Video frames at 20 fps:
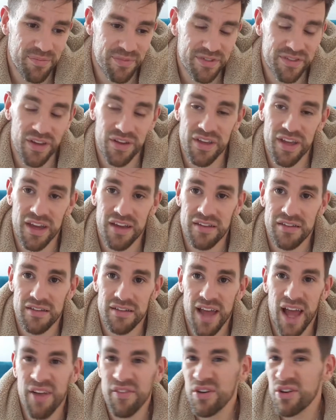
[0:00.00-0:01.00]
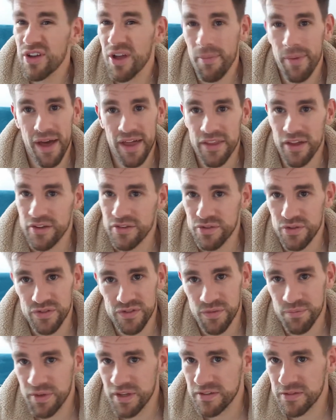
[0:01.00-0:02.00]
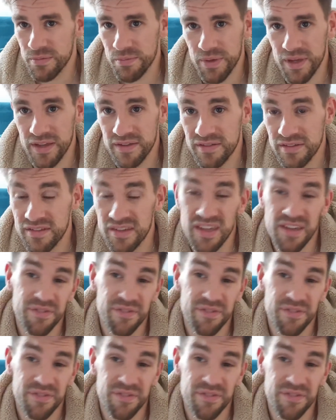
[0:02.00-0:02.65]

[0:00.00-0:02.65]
So yeah, have a look about those sorts of bits and pieces.